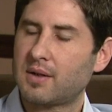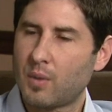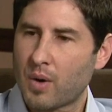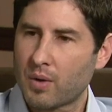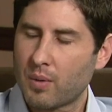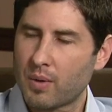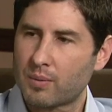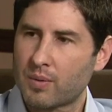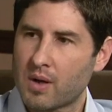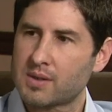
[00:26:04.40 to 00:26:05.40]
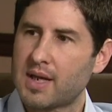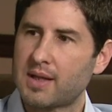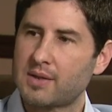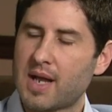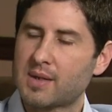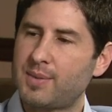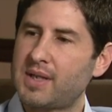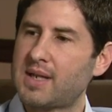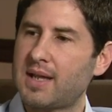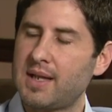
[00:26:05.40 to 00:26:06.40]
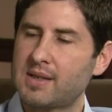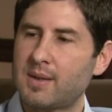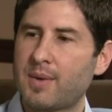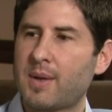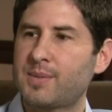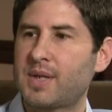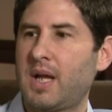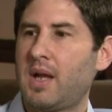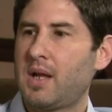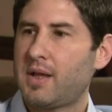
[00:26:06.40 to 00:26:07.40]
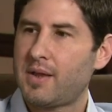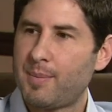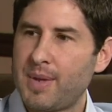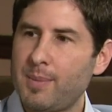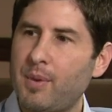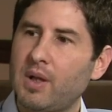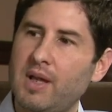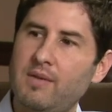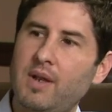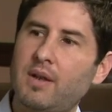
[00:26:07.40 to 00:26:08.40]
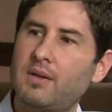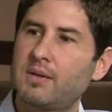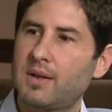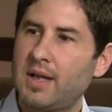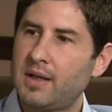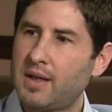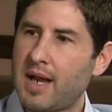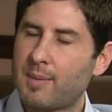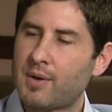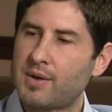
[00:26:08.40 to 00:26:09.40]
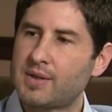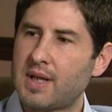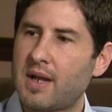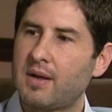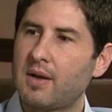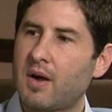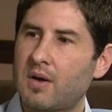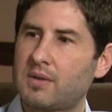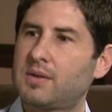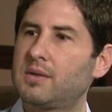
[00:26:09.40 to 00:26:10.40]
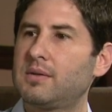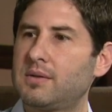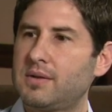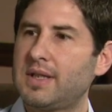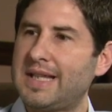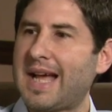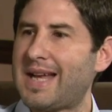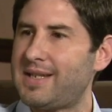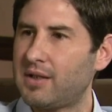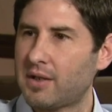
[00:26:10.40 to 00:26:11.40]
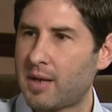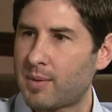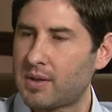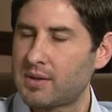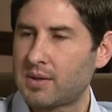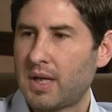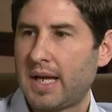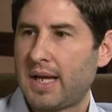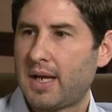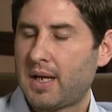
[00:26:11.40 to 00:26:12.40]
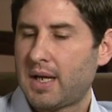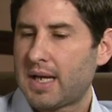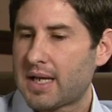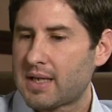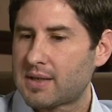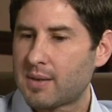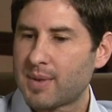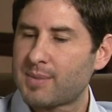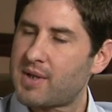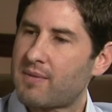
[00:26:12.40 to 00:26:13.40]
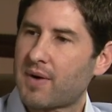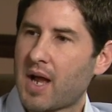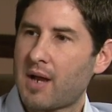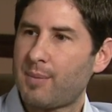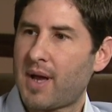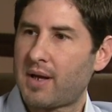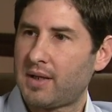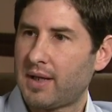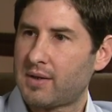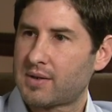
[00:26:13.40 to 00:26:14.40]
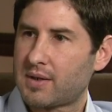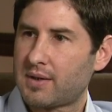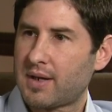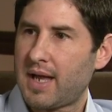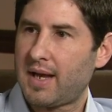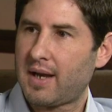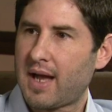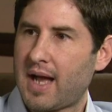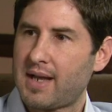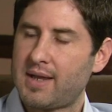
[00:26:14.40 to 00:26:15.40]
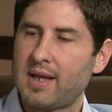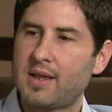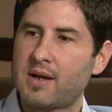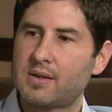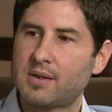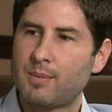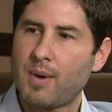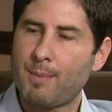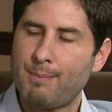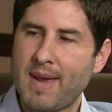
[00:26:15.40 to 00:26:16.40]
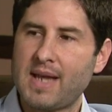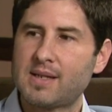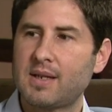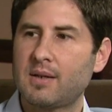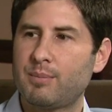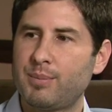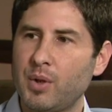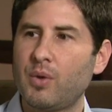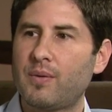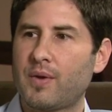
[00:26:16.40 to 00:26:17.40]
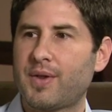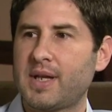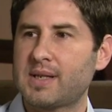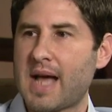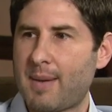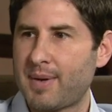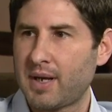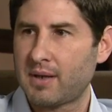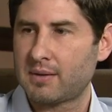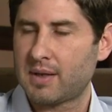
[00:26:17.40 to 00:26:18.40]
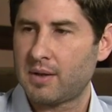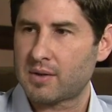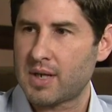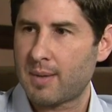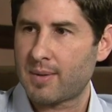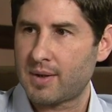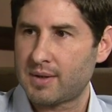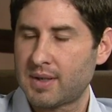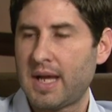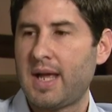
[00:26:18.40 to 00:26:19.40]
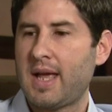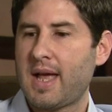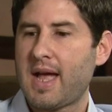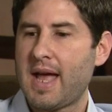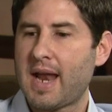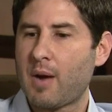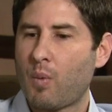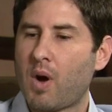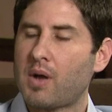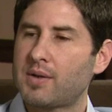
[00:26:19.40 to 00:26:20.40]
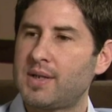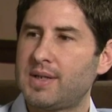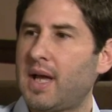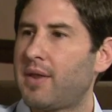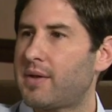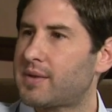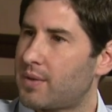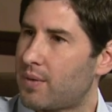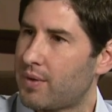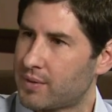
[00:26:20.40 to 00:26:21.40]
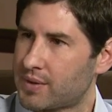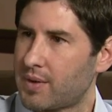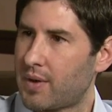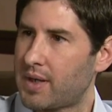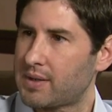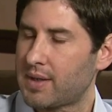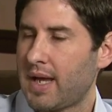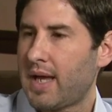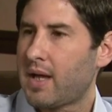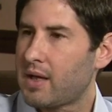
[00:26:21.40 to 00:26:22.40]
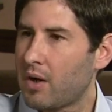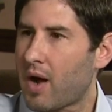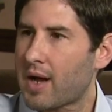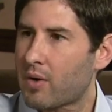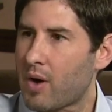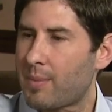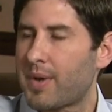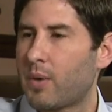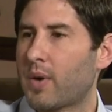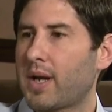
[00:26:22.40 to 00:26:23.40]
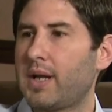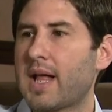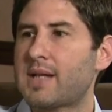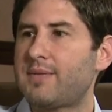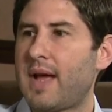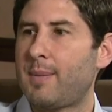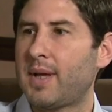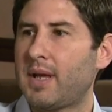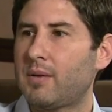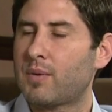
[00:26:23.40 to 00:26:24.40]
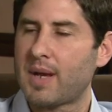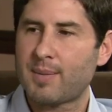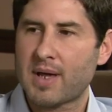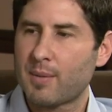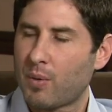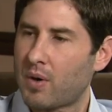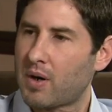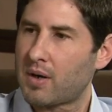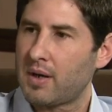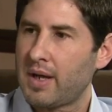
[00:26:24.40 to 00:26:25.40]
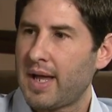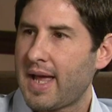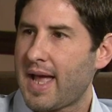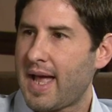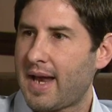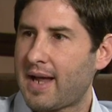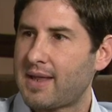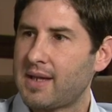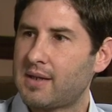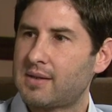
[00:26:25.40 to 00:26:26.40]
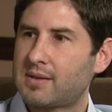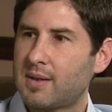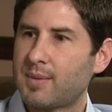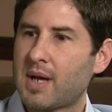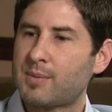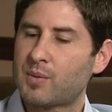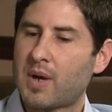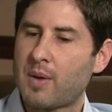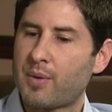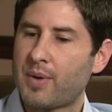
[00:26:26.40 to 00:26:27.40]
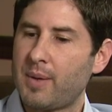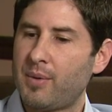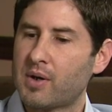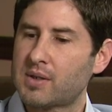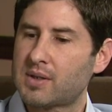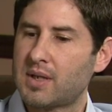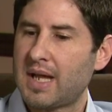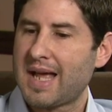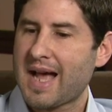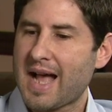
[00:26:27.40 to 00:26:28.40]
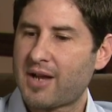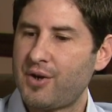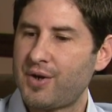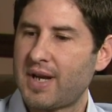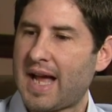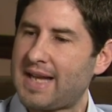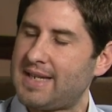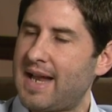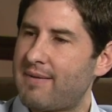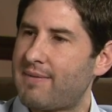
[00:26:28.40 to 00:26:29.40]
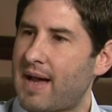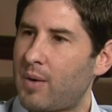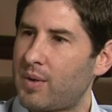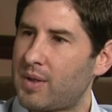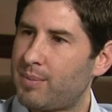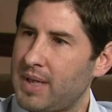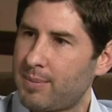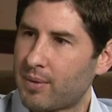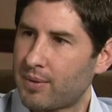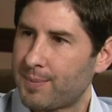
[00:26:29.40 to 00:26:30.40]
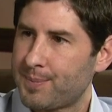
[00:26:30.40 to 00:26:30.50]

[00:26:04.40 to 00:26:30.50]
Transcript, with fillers: the quote unquote wrong side of the tracks. Because I think sometimes the people living in the neighborhoods that aren't the ideal neighborhoods, sometimes they're forgotten about in literature. And I think there are some amazing, beautiful things happening in those neighborhoods. Mm-hmm. And I want to tell those, those stories. You know, I grew up in a working class family right by the border. And I think sometimes when I would read books, I couldn't identify with the people.